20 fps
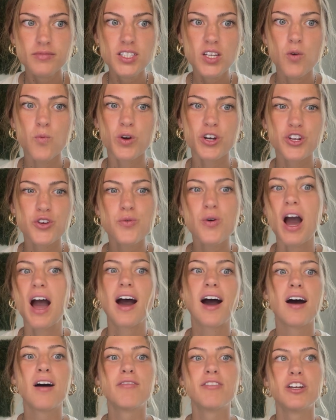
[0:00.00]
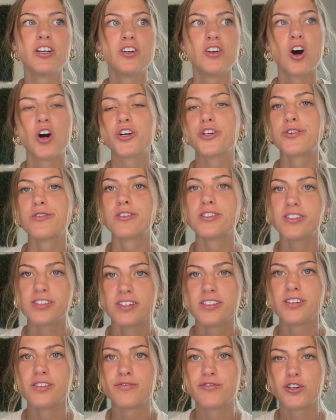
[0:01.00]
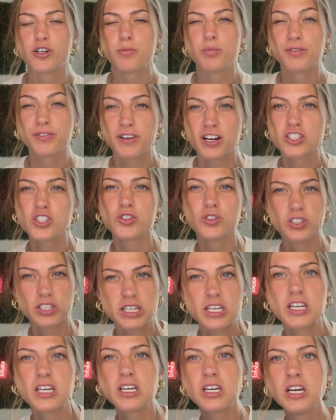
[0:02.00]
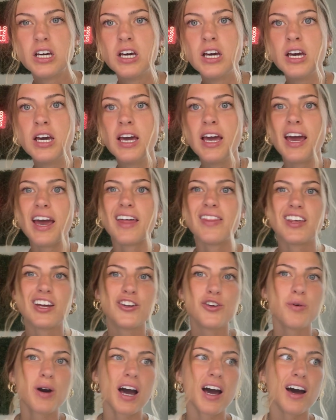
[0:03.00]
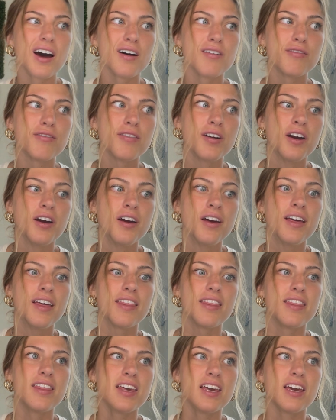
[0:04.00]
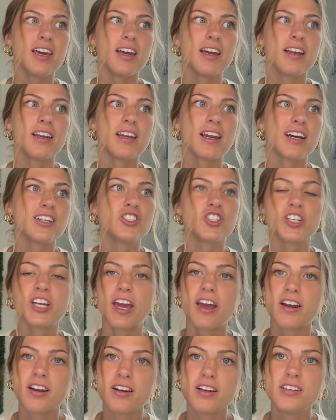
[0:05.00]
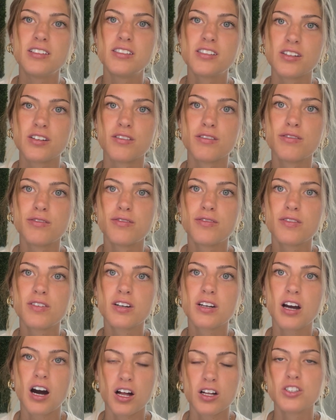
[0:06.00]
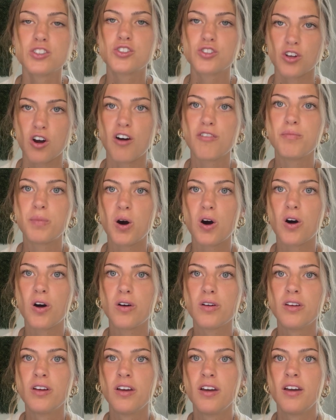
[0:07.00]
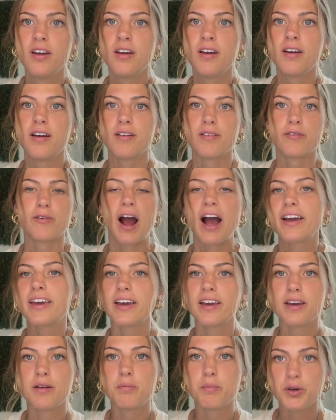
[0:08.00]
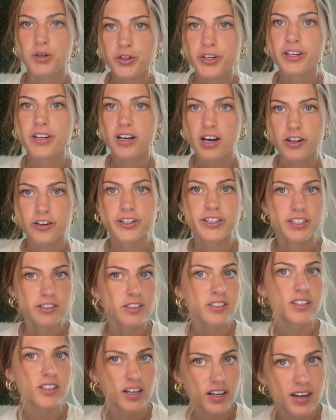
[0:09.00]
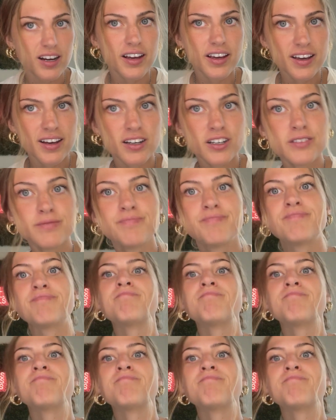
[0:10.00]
When you have an inaugural season for a professional league, and then you have the Nijaree Canadies of college softball racking in $1 million deals in NIL,